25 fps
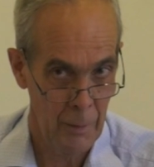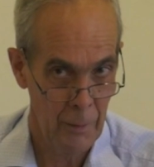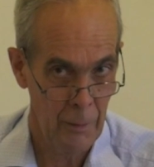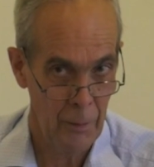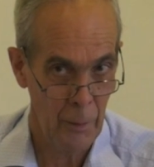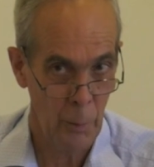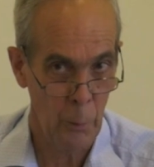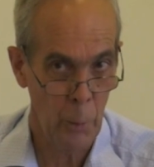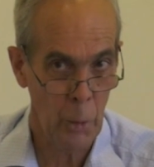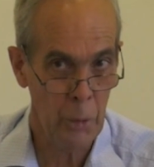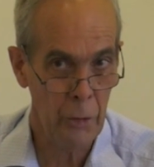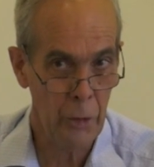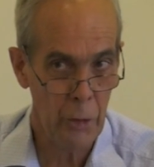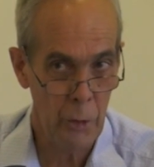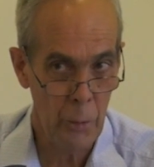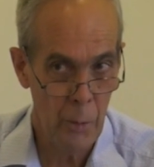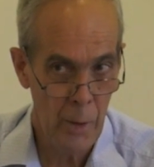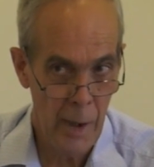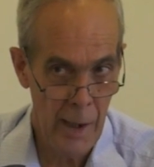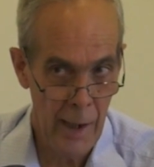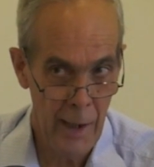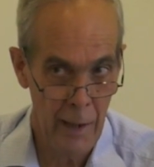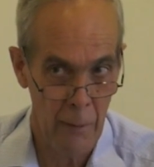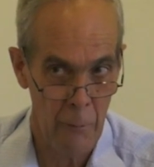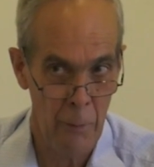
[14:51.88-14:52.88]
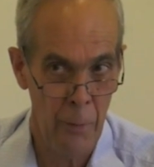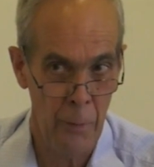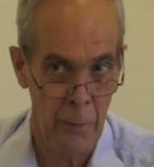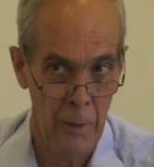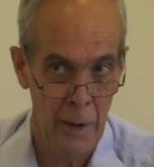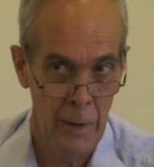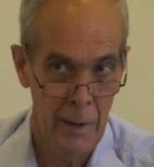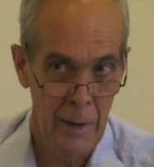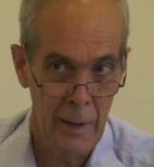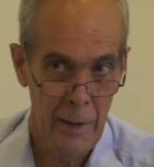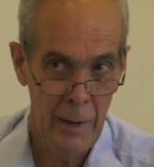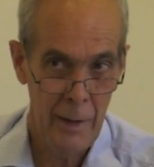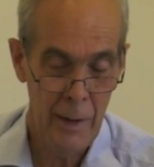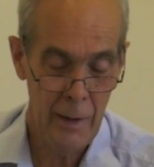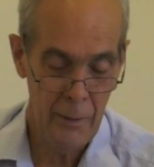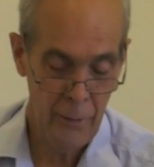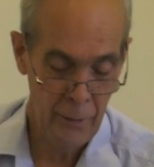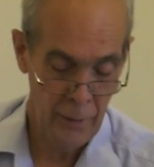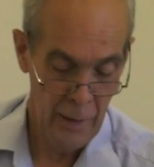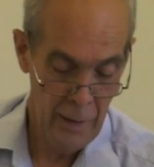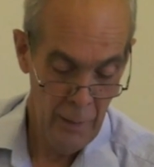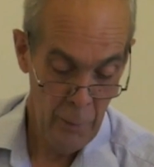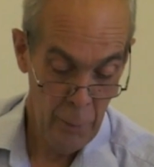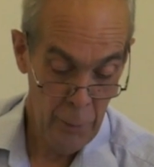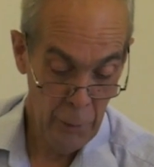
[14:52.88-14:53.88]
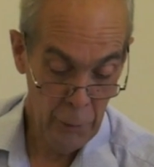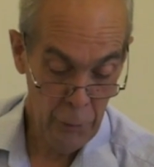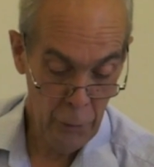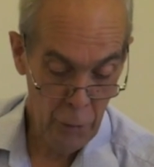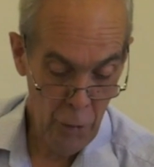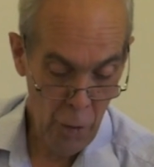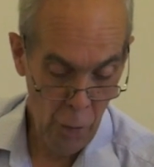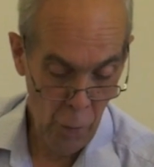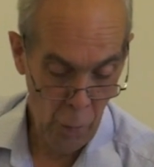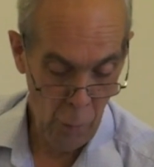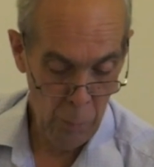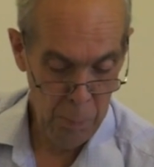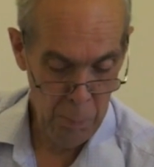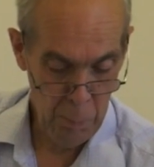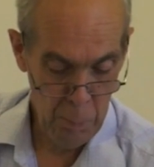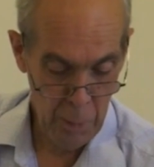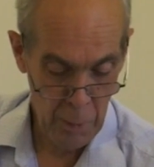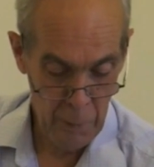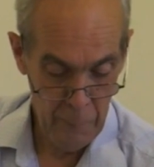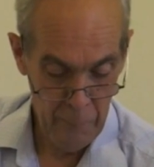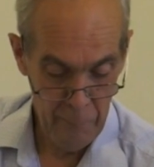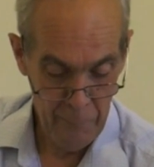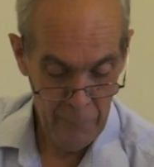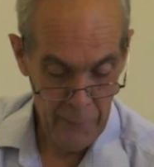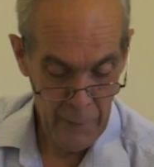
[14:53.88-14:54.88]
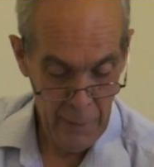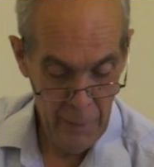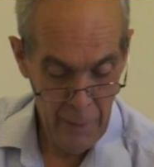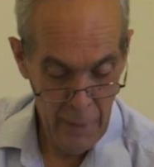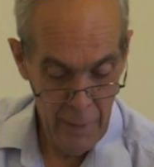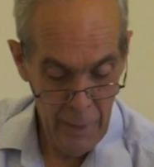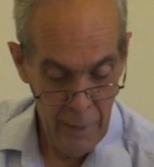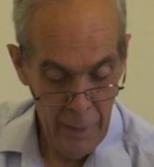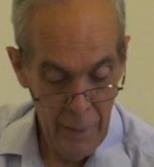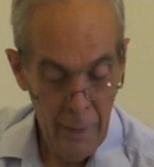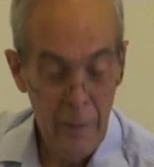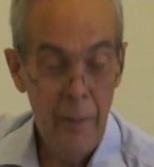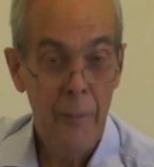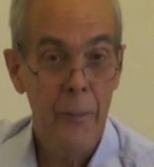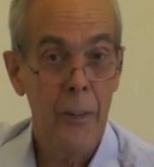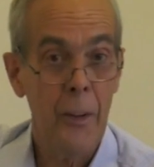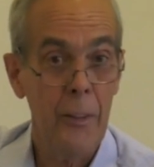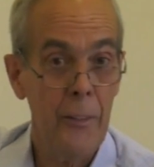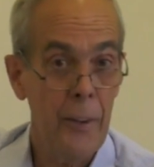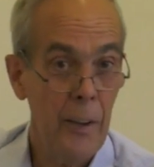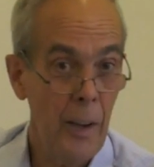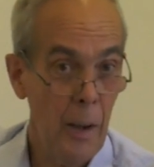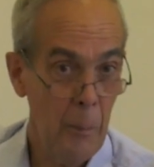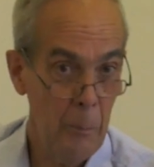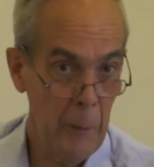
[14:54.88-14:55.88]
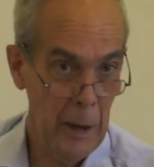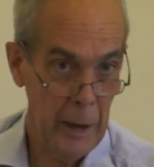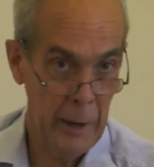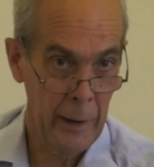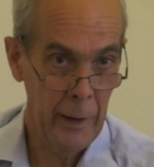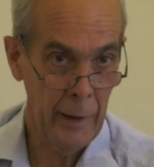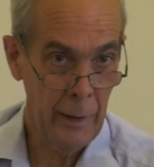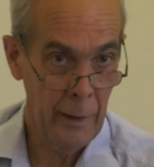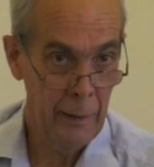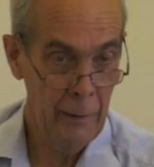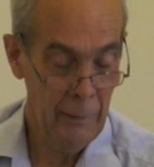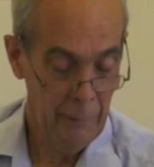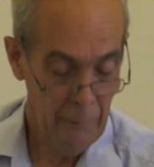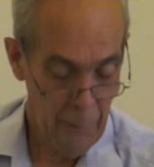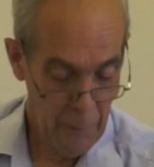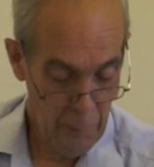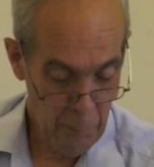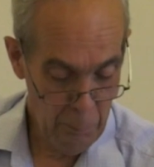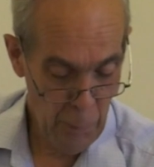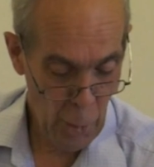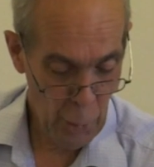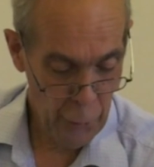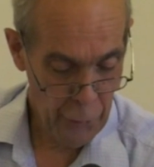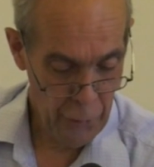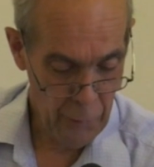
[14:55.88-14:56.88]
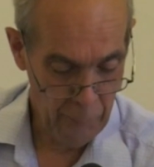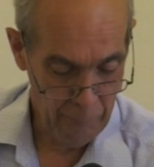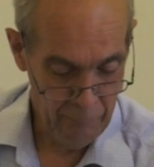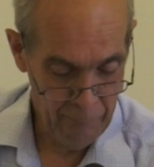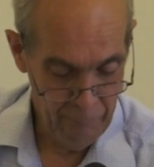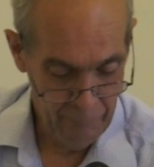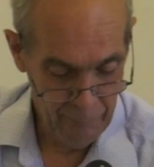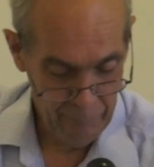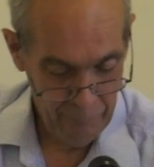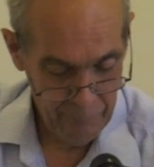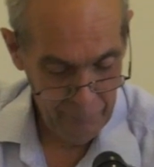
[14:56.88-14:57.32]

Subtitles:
So what you have is the top determining the bottom.